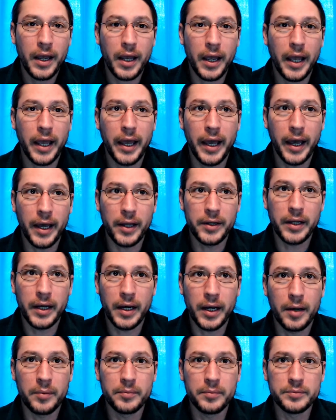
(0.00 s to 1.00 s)
And
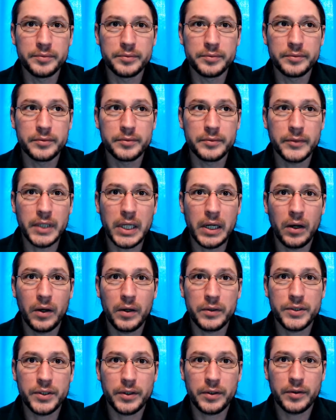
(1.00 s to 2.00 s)

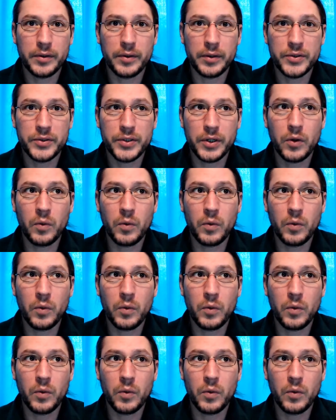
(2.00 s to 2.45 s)
it took